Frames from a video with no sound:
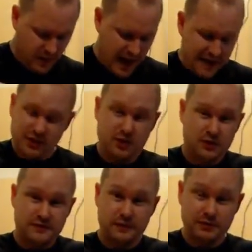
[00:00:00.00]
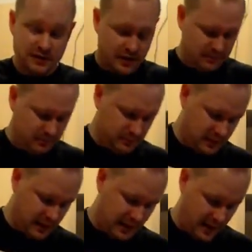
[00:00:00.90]
Haven't cooked full time.
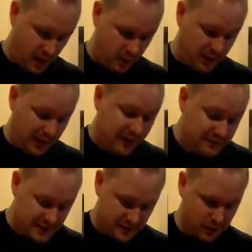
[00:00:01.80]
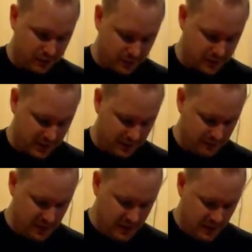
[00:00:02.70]
I would love to cook full time,
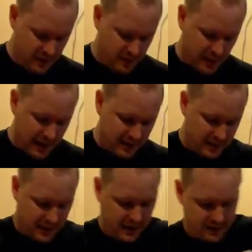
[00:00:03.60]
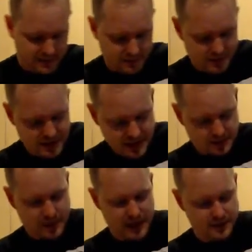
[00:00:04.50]
but it doesn't
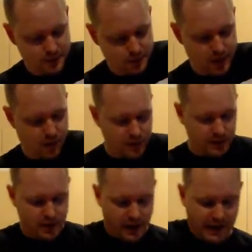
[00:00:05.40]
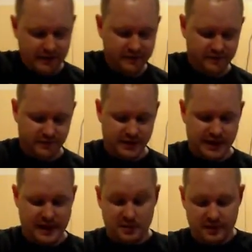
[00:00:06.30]
pay too well when you don't have your
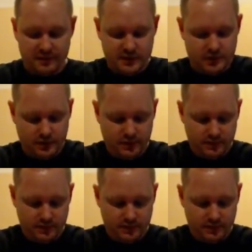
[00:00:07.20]
name above the door.